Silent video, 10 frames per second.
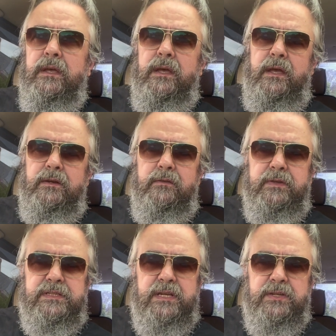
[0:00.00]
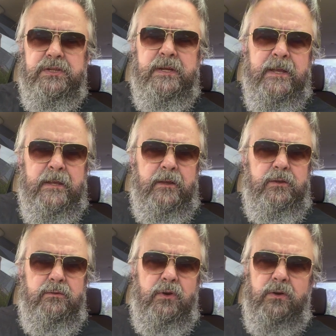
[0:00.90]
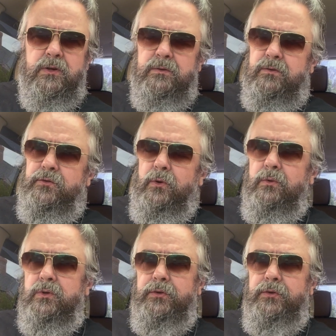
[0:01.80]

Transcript: end of your session you've got total